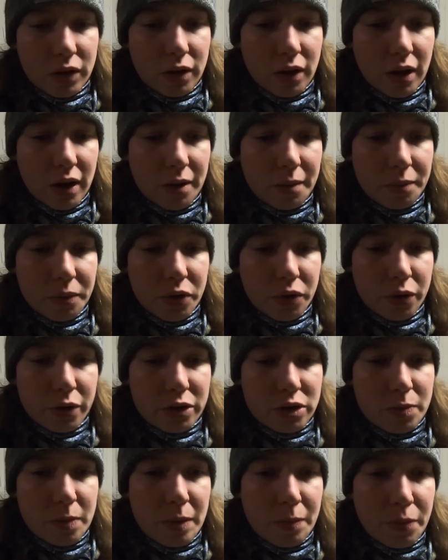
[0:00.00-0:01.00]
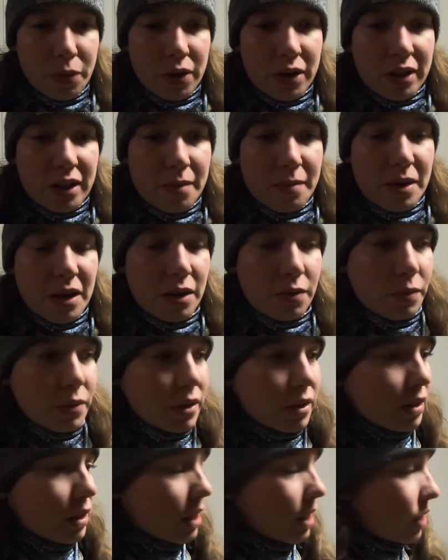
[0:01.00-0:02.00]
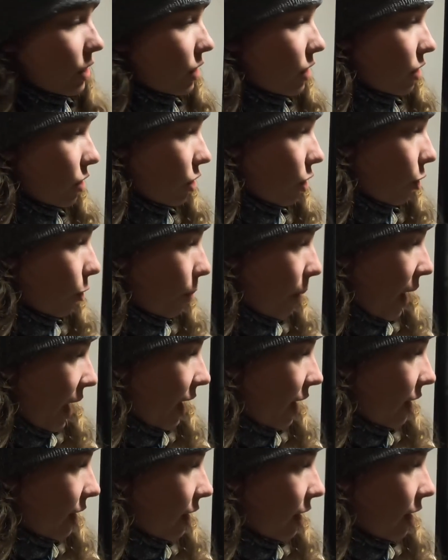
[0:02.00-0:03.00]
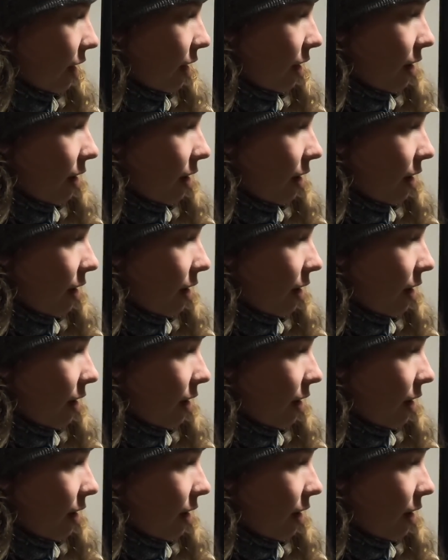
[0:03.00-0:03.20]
I'm going to be putting them in with this doe pen